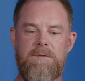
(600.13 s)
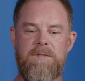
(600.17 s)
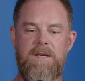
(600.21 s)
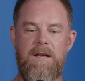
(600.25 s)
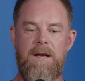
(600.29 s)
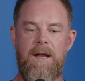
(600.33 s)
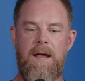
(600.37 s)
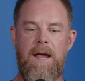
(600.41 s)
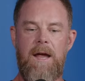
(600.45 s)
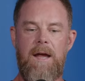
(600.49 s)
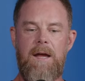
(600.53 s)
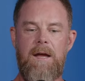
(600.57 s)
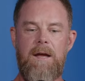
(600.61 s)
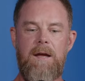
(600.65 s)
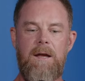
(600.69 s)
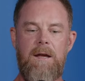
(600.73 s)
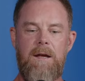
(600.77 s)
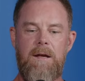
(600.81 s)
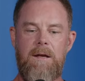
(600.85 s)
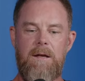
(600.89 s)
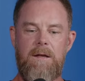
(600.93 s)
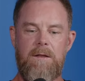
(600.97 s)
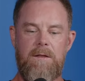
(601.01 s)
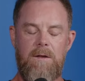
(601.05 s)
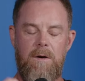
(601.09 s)
today,
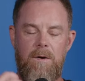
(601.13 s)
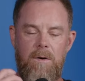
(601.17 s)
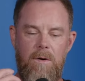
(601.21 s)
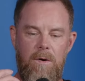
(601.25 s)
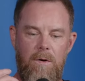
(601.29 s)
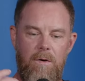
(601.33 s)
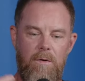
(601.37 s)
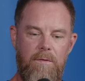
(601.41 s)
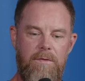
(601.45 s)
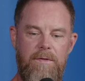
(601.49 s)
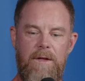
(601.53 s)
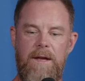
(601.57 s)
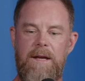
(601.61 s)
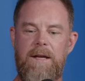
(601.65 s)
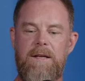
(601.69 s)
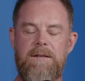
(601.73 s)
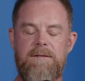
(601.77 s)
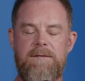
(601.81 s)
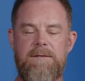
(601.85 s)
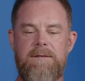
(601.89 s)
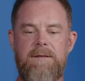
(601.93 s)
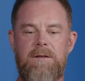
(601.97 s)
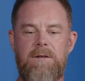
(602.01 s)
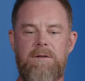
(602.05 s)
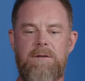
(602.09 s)
the whole thing is
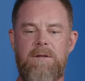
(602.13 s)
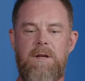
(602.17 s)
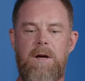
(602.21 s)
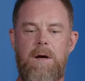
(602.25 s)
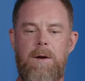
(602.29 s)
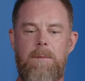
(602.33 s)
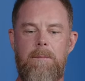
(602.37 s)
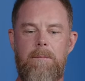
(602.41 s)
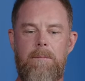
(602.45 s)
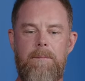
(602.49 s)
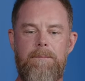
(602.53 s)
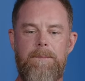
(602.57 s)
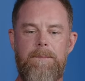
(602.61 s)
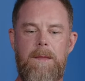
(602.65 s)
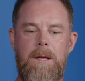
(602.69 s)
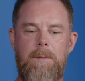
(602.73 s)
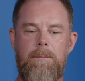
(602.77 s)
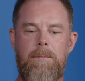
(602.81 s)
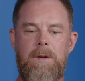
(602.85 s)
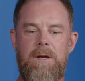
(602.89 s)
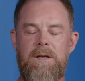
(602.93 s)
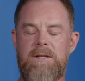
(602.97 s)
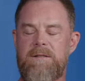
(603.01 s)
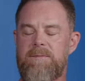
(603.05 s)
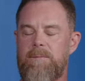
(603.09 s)
still numb,
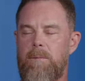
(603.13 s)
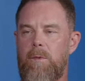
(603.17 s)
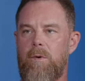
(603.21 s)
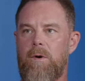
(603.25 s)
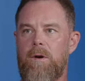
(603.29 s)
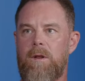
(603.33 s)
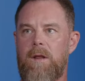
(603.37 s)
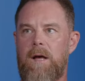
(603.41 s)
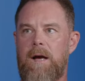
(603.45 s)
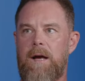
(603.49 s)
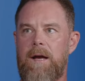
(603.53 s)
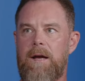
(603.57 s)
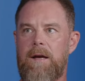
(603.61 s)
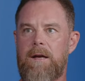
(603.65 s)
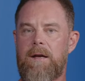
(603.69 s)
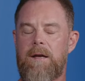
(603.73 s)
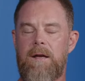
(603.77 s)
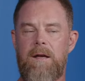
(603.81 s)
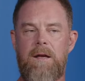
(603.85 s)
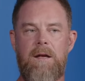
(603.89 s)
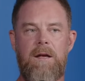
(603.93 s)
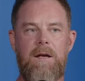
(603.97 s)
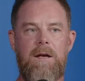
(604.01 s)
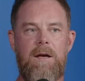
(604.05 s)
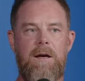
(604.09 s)
but it's more like
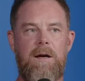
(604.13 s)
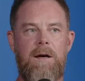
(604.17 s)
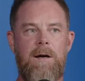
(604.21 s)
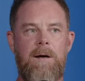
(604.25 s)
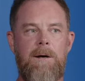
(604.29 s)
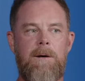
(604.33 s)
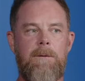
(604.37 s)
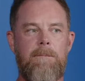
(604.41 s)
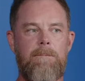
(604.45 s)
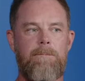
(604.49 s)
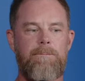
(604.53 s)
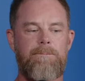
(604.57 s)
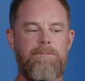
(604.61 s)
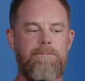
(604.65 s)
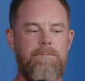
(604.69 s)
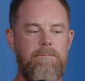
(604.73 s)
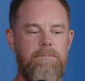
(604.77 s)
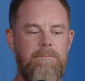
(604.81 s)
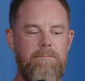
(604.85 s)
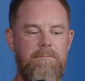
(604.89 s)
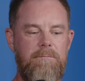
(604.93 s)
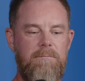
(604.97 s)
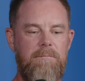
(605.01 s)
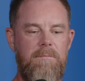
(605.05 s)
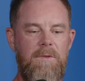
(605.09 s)
um,
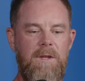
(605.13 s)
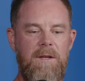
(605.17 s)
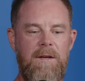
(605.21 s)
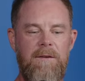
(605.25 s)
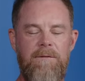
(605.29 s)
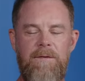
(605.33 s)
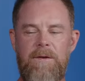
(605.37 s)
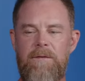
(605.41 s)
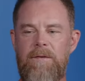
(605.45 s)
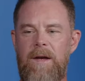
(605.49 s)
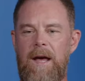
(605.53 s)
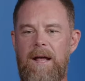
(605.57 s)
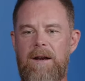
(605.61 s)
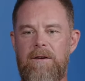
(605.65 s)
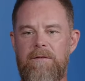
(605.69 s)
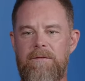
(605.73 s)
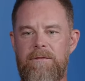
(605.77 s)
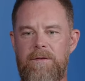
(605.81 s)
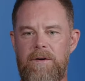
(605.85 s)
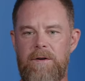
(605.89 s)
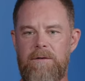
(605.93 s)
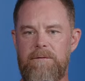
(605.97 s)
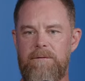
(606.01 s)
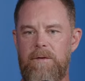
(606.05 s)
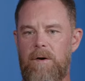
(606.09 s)
if you've had a
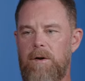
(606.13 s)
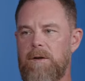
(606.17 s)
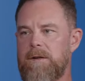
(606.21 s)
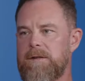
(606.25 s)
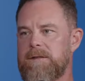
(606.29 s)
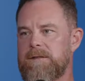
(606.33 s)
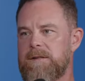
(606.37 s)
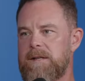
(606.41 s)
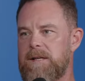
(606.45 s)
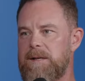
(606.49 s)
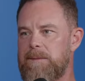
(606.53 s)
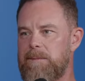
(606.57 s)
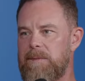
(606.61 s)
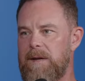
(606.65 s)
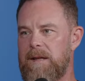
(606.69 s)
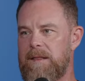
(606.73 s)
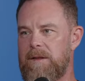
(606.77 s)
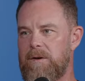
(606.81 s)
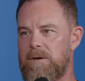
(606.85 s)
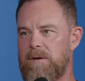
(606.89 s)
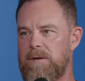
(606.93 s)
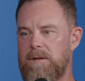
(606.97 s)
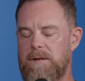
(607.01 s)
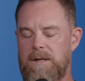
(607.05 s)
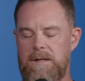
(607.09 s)
foot fall asleep and
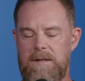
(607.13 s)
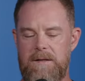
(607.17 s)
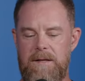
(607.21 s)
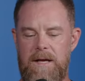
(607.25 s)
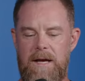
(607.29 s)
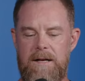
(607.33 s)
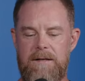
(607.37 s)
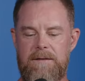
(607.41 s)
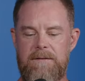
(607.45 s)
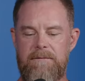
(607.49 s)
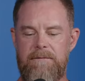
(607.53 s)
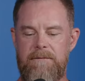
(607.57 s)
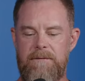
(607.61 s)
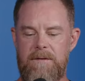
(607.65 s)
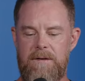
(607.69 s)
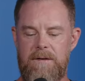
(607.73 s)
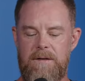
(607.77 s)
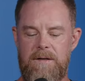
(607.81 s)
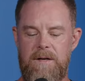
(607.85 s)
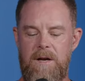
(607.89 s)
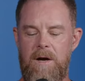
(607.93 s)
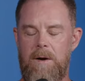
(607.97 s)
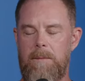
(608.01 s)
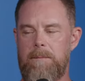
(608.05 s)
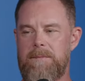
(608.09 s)
yeah. the, the, that
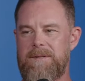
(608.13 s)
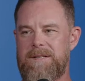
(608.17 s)
numb,